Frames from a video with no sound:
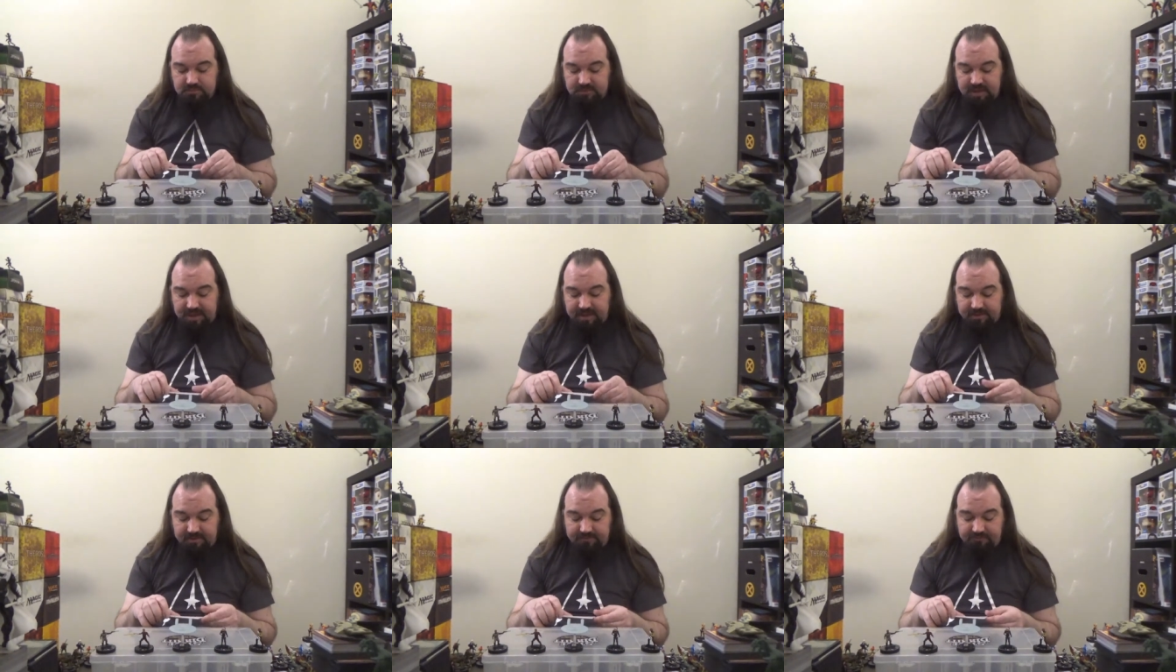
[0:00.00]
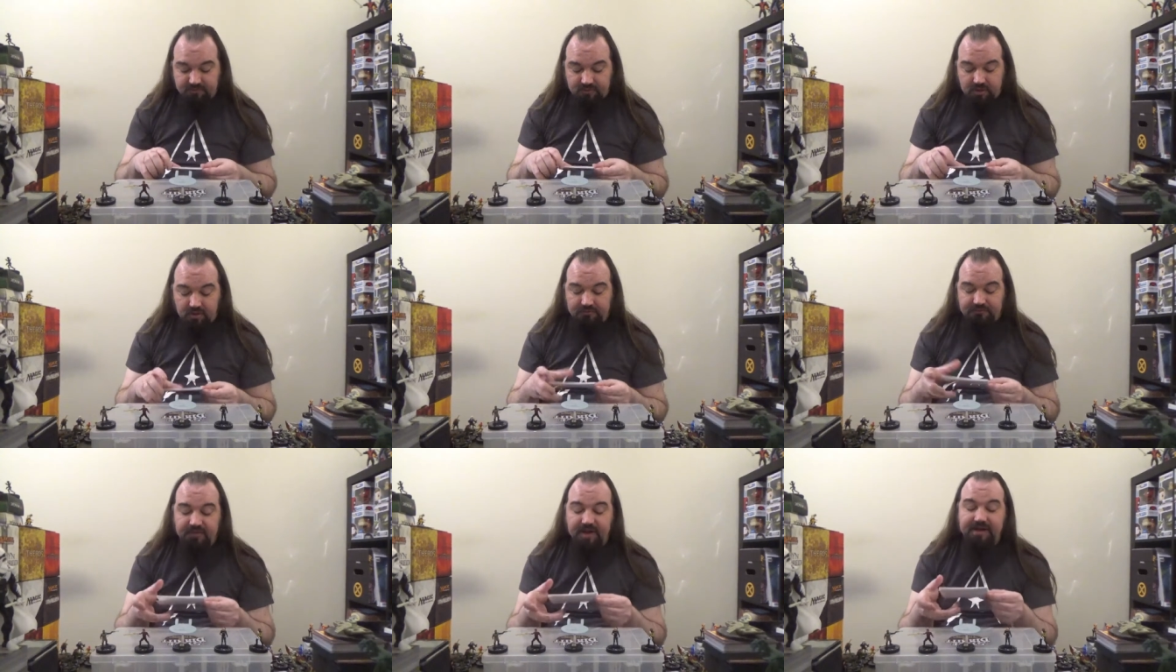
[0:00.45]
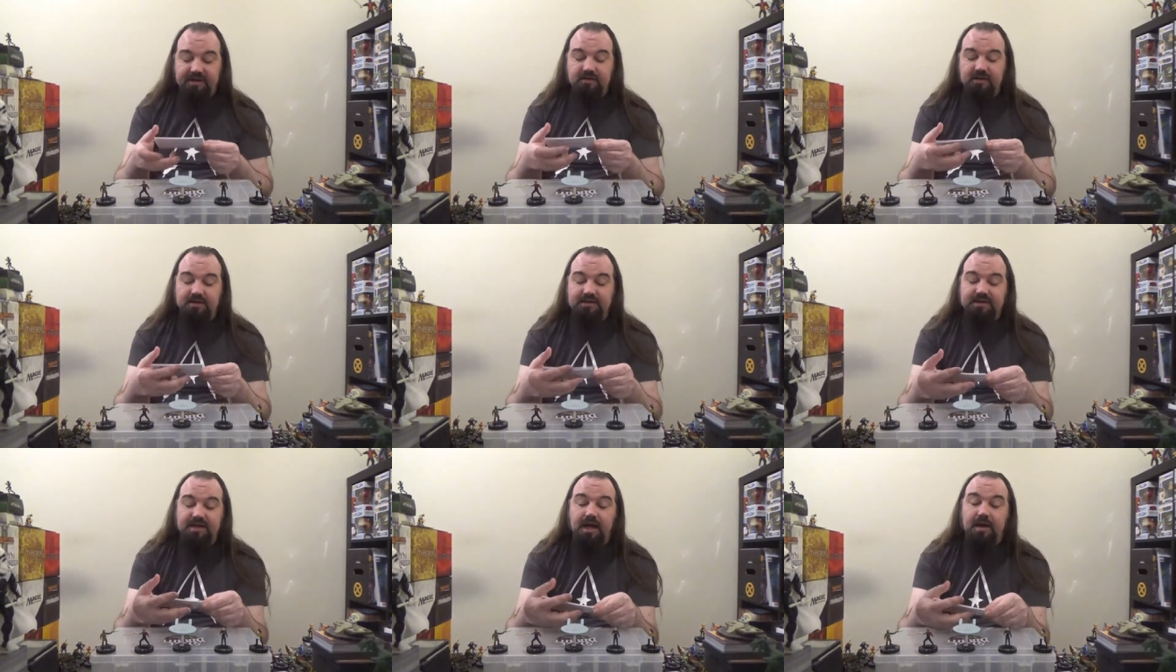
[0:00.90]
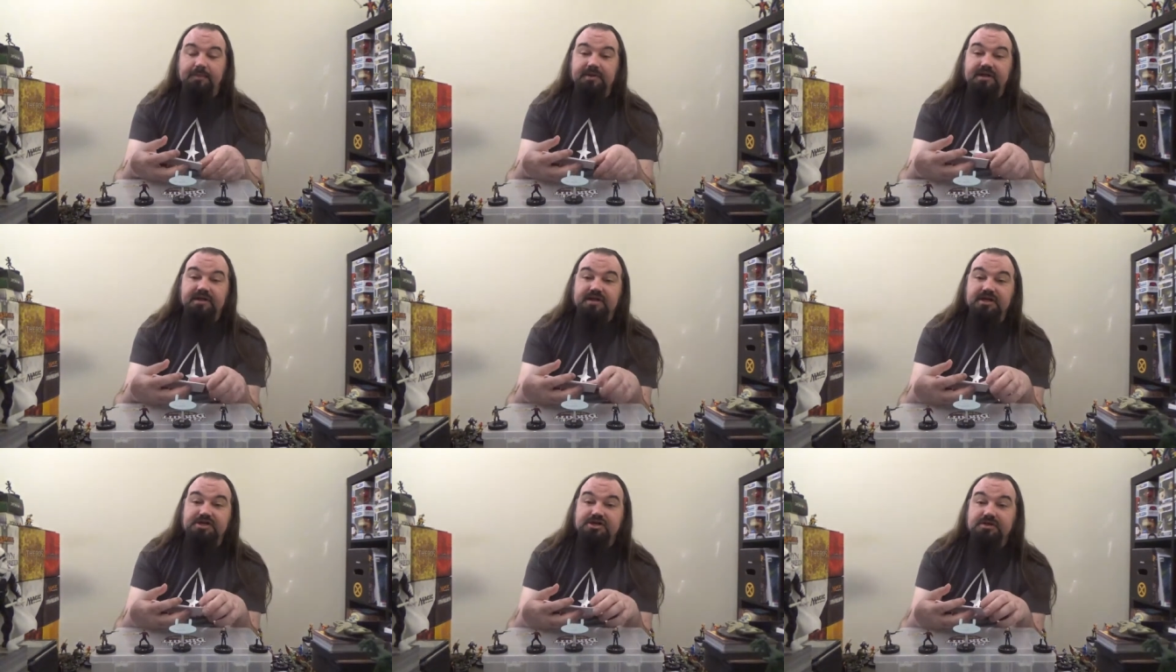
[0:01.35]
And for our final uncommon
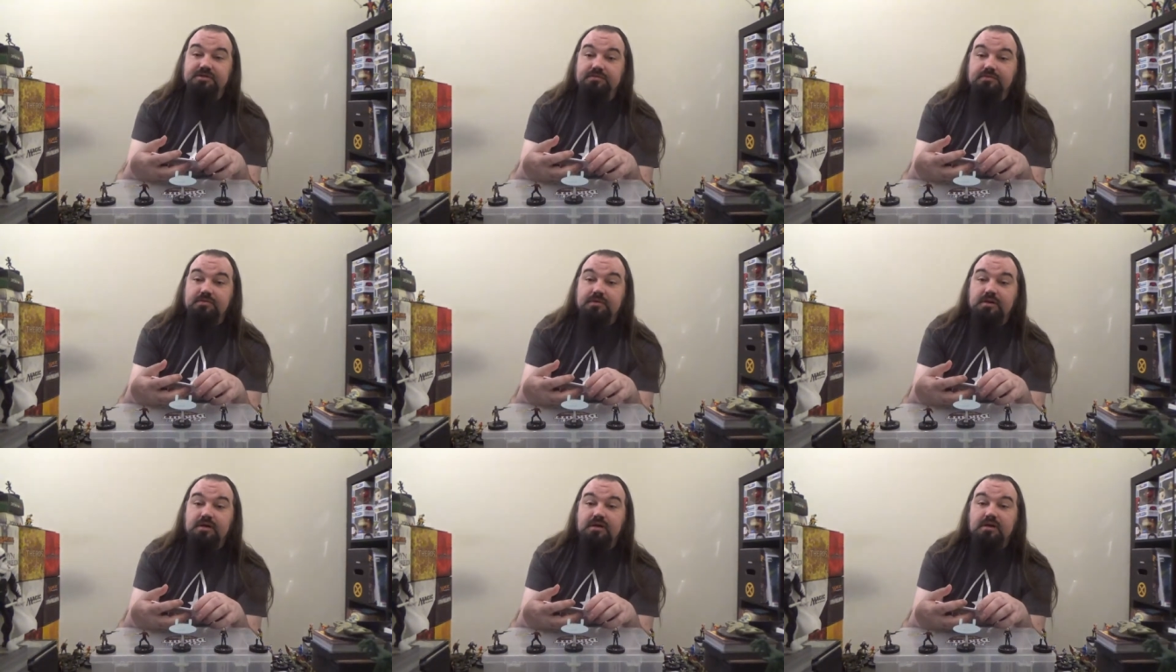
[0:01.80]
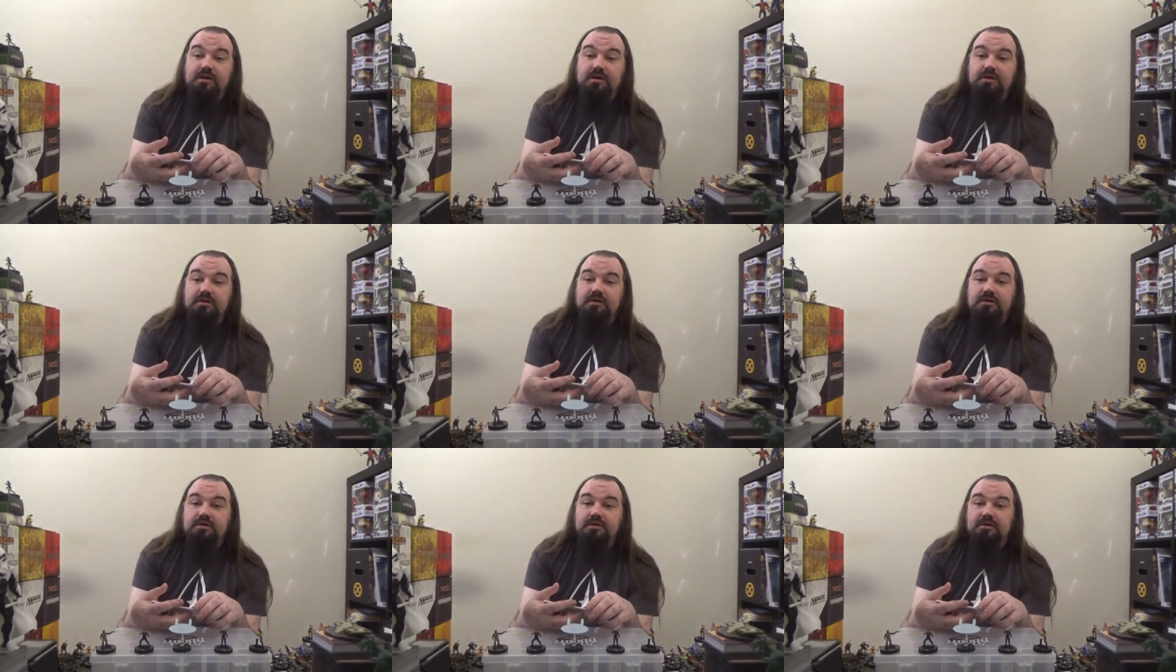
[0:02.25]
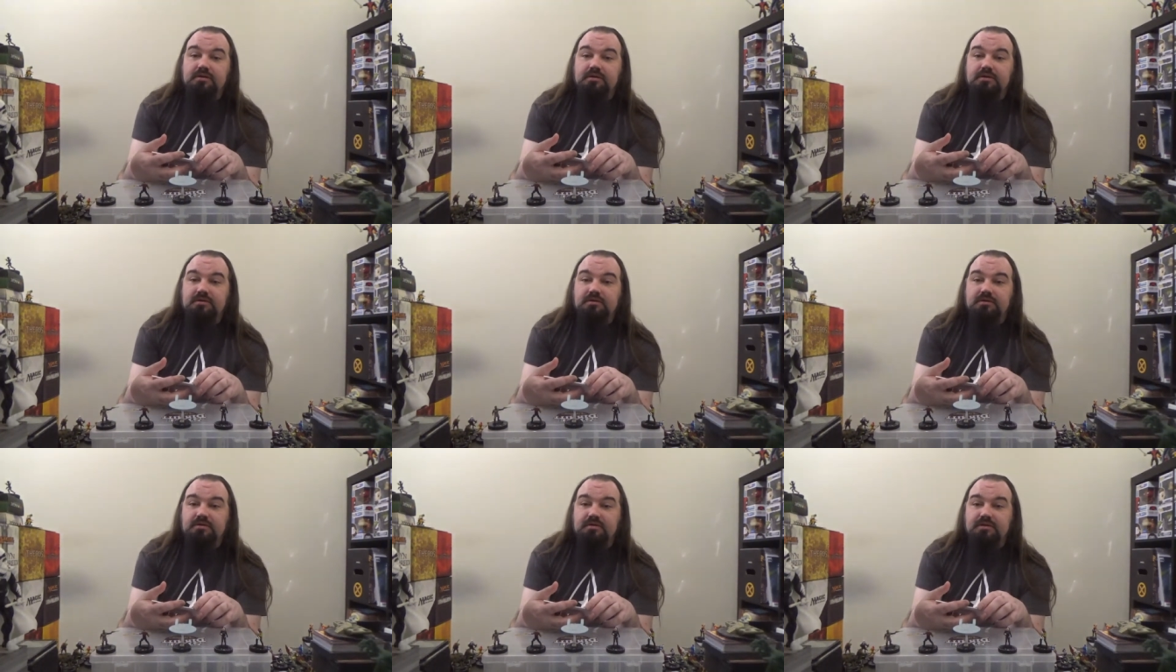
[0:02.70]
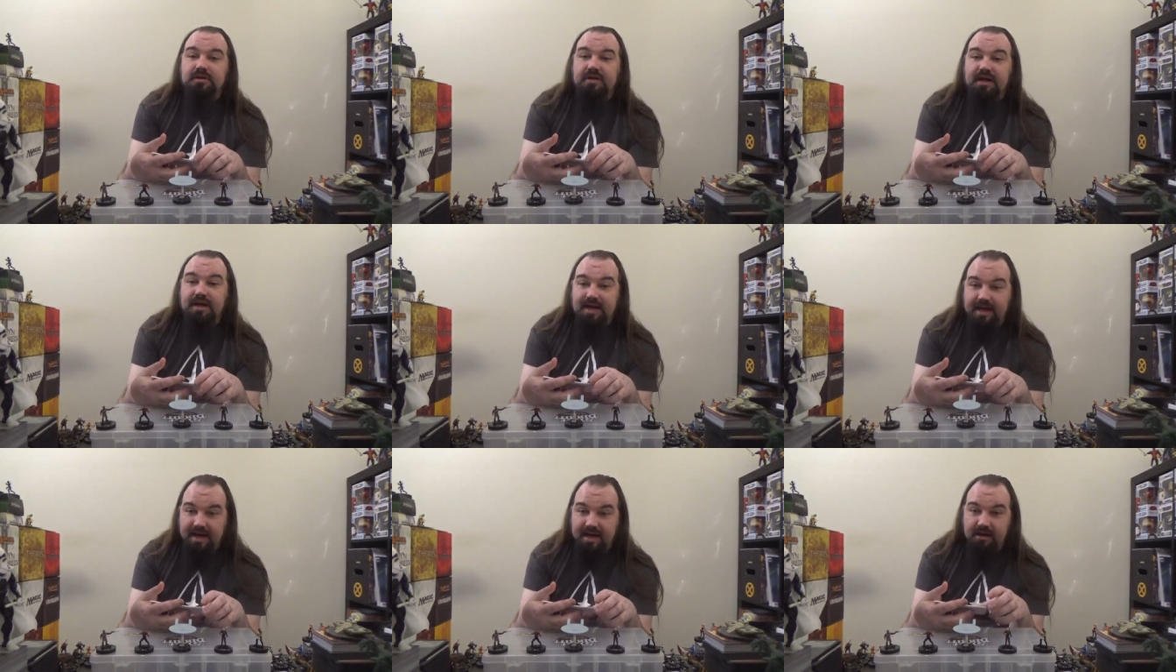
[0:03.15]
edition,
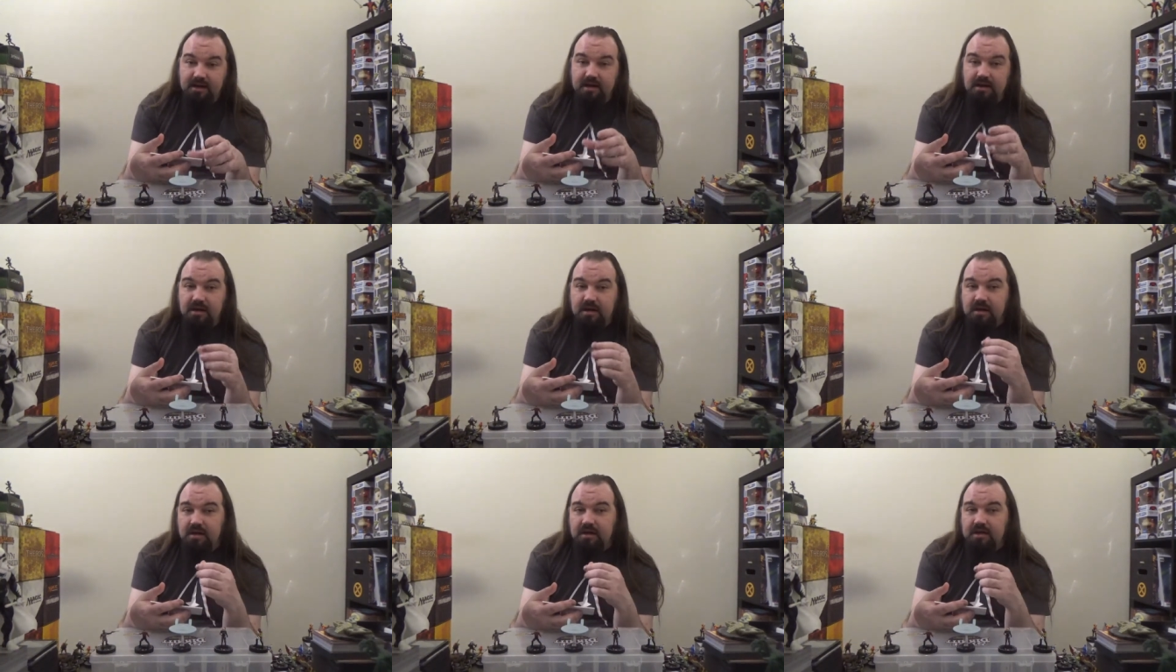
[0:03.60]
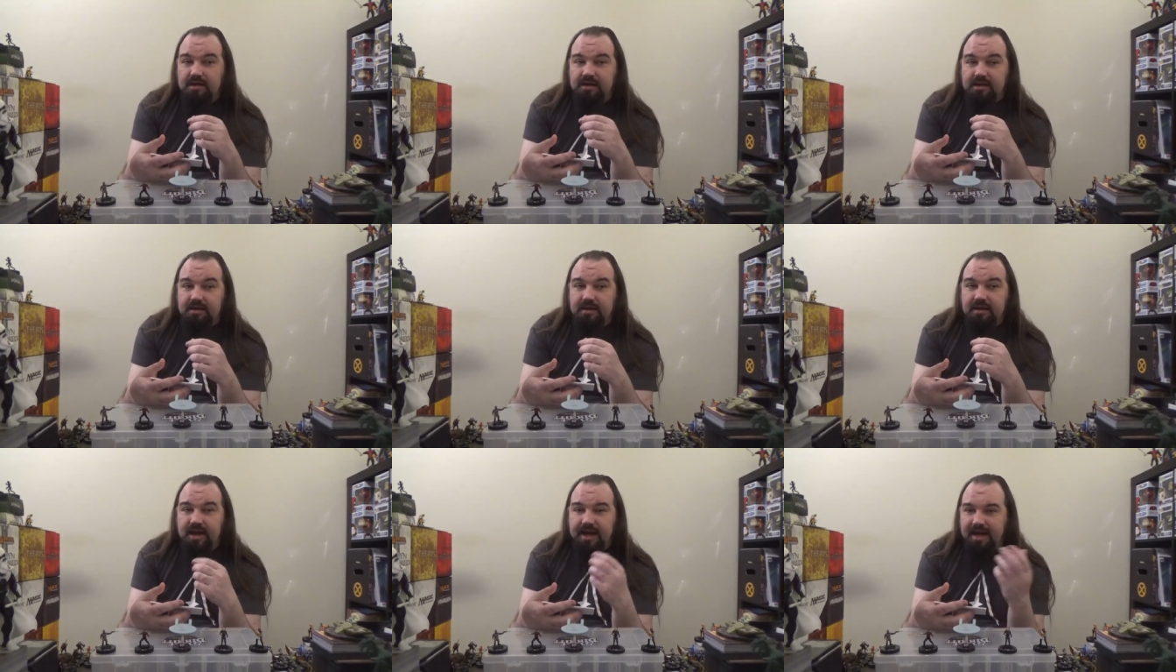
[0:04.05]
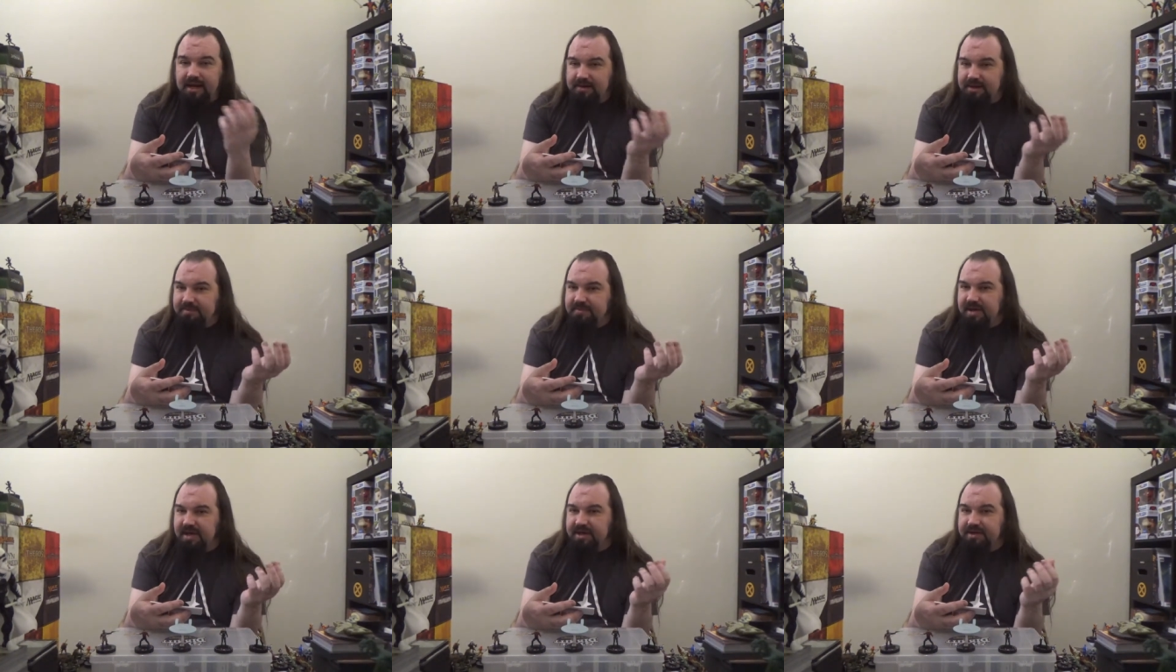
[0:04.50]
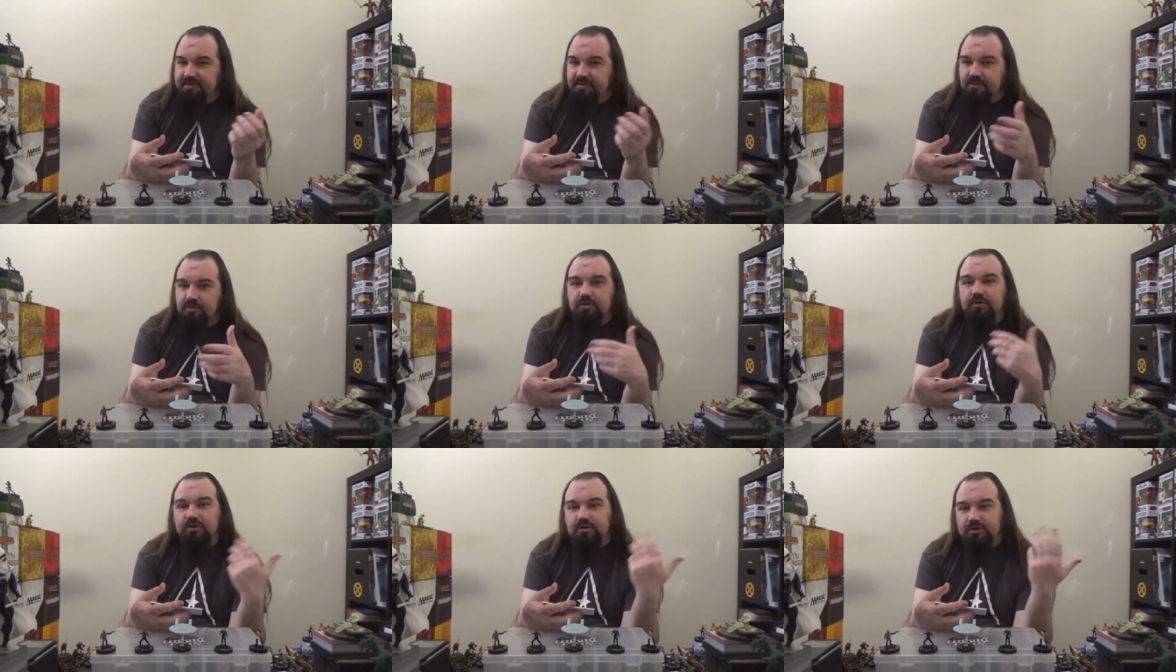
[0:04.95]
Her Harry Mudd,
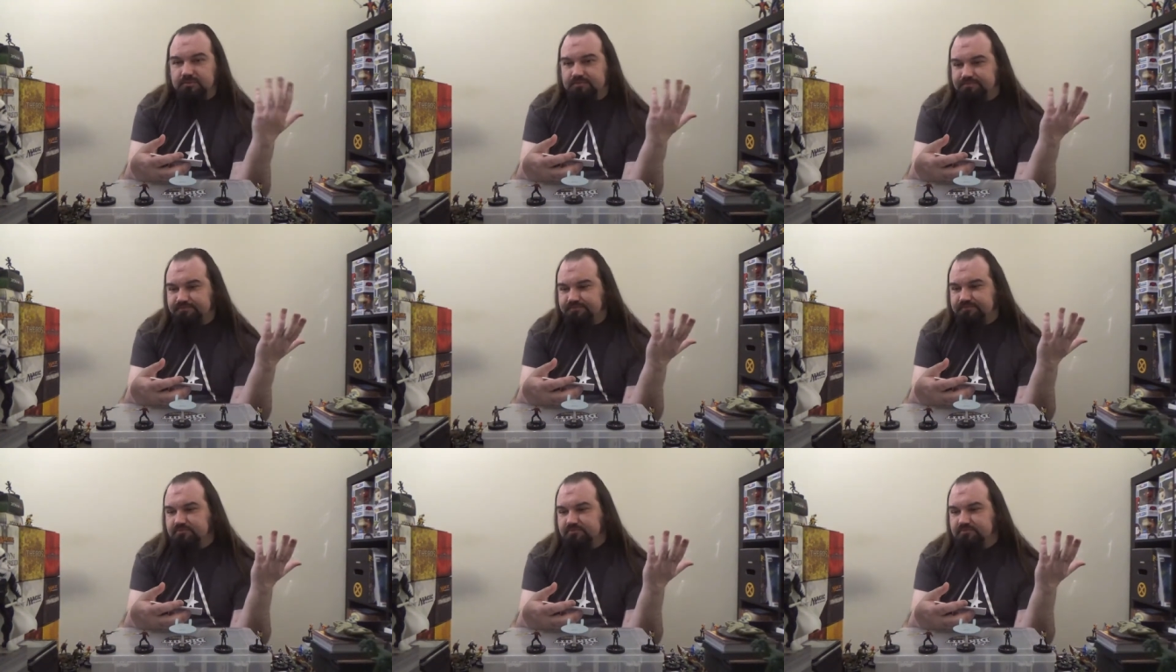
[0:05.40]
or